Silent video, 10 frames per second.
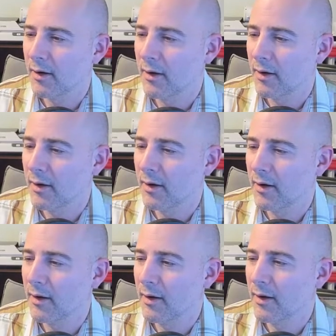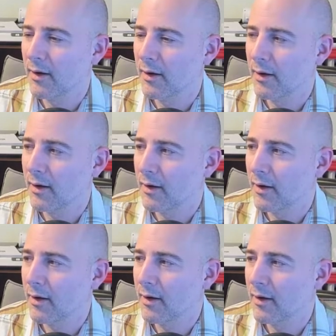
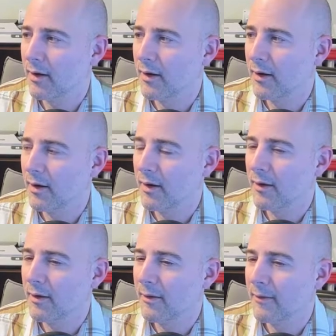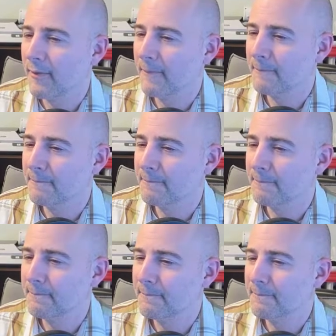
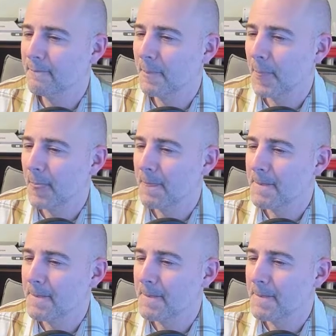(silence)